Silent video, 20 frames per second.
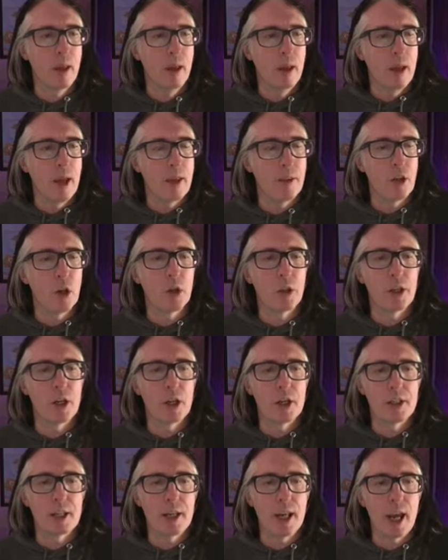In the early
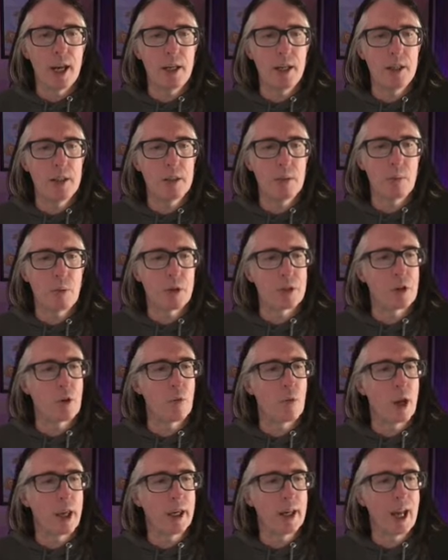1980s,
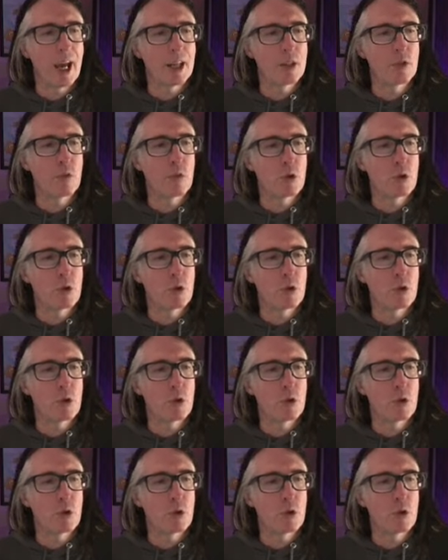President Reagan had to